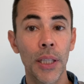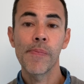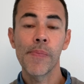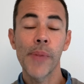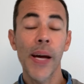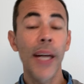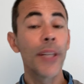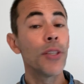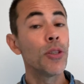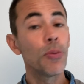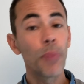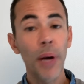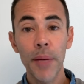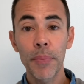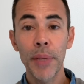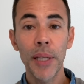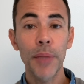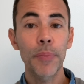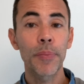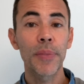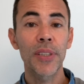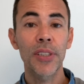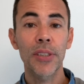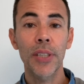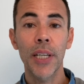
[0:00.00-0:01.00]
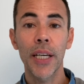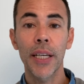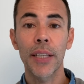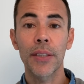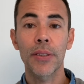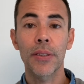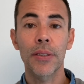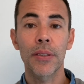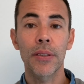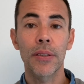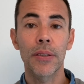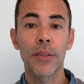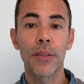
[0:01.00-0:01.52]
and you might make mistakes,
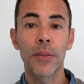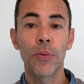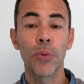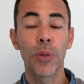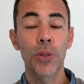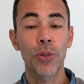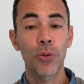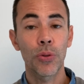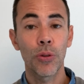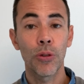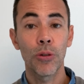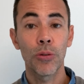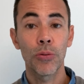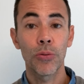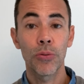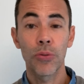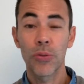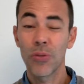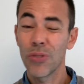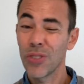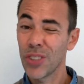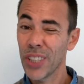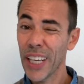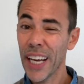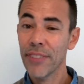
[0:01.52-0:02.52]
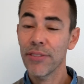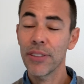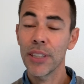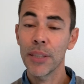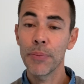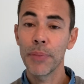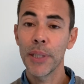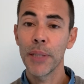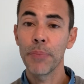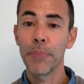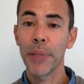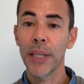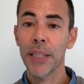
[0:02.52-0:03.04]
which will definitely
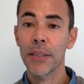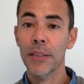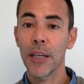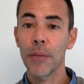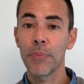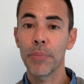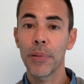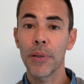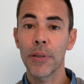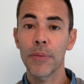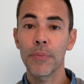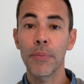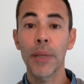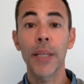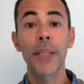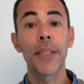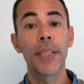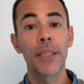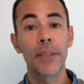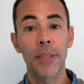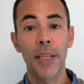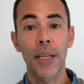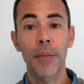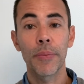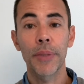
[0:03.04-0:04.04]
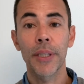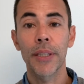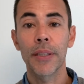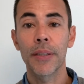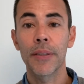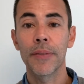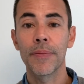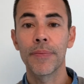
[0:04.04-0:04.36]
be picked up on by the examiner.